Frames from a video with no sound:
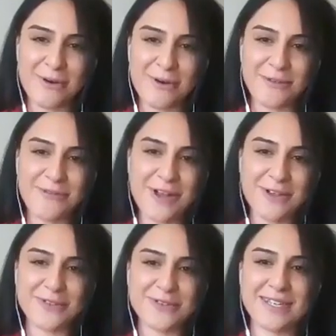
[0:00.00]

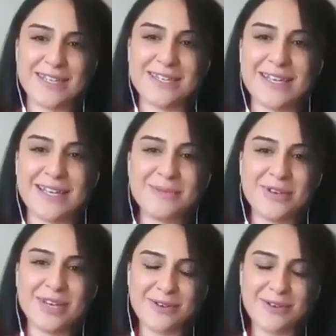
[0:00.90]
fellows and the
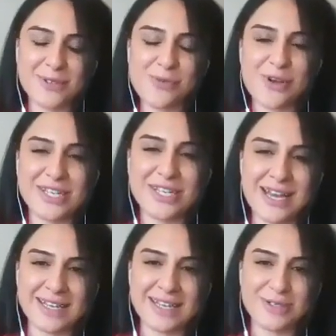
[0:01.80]
community who is watching
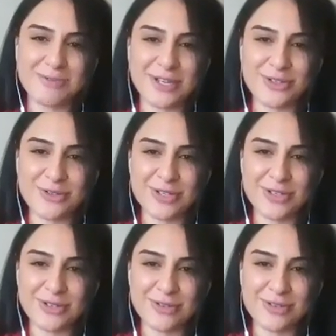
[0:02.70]
us to make sure
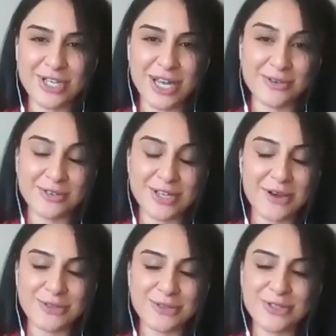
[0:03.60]
to check those
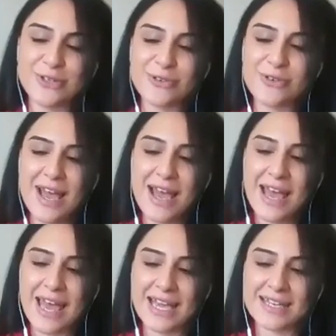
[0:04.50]
out too.
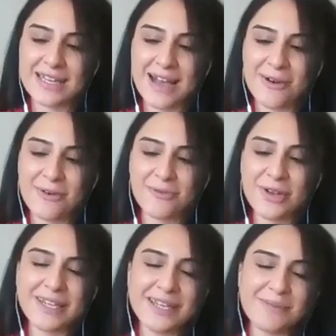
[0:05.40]
And
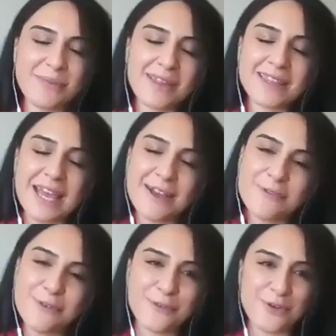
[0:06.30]
really
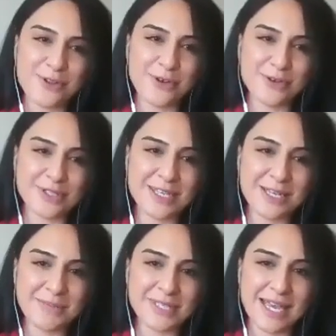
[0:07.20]
thankful for those
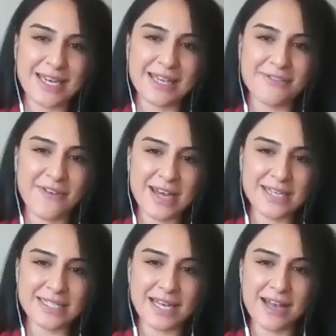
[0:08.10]
tips and
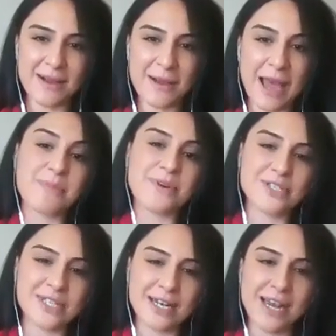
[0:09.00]
advice. I
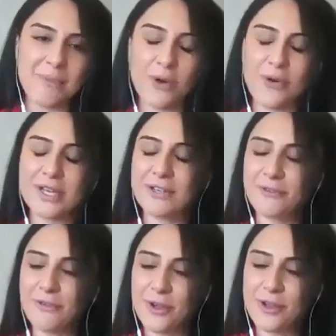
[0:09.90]
personally am going to
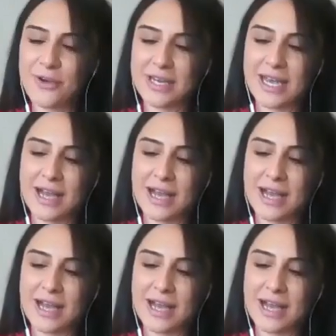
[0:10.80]
follow, and